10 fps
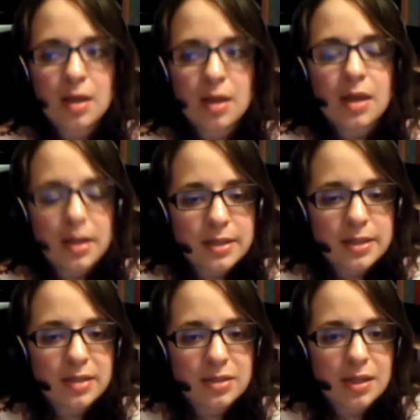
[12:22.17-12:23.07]

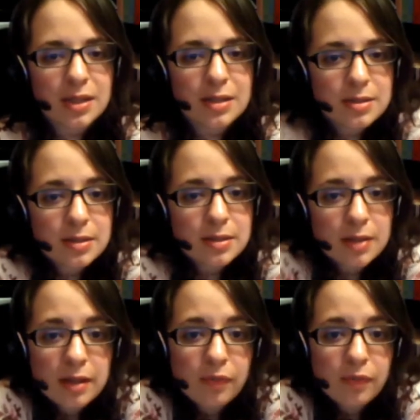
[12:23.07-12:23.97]

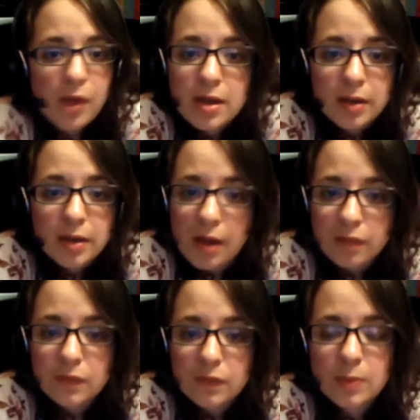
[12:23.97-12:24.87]
It's fun
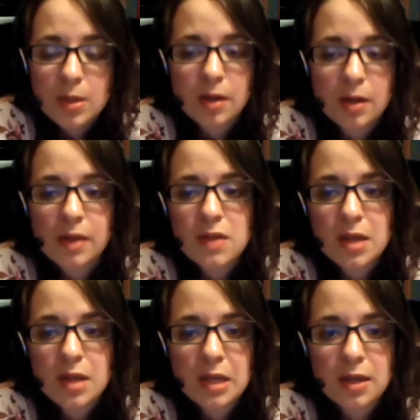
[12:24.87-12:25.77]
enough. I mean, and I
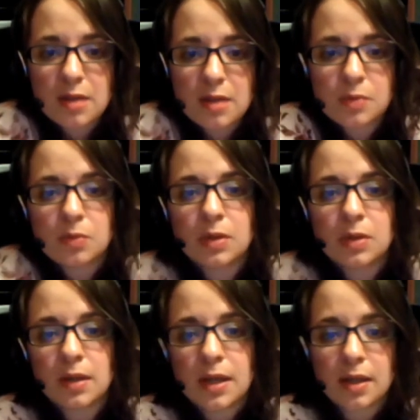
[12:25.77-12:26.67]
think kids will
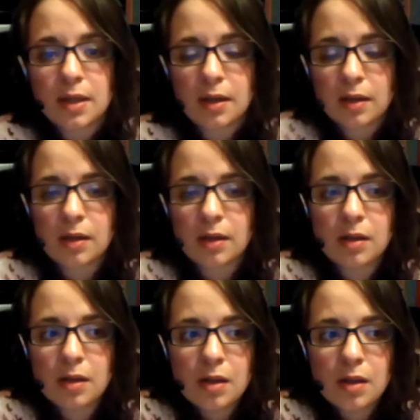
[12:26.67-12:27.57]
really like it.
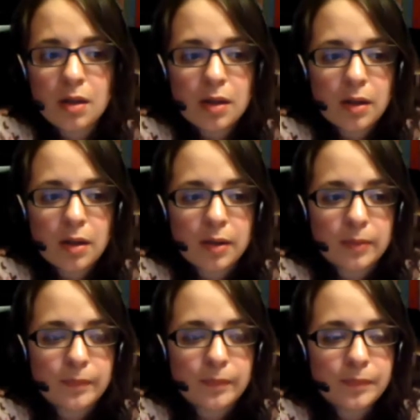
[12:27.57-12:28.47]

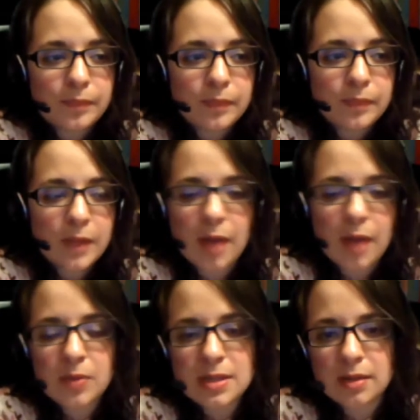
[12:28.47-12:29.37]
And yeah,
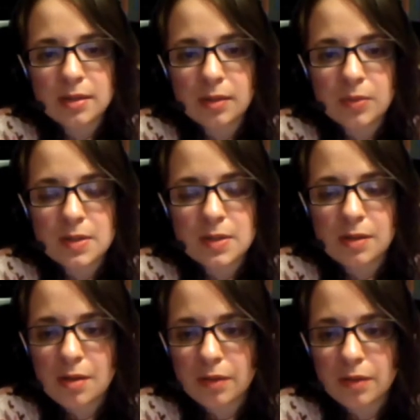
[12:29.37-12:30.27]
it wasn't
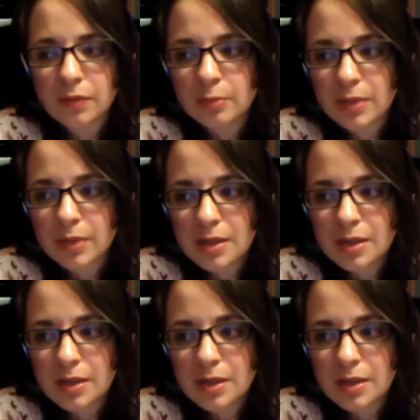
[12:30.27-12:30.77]
awful, but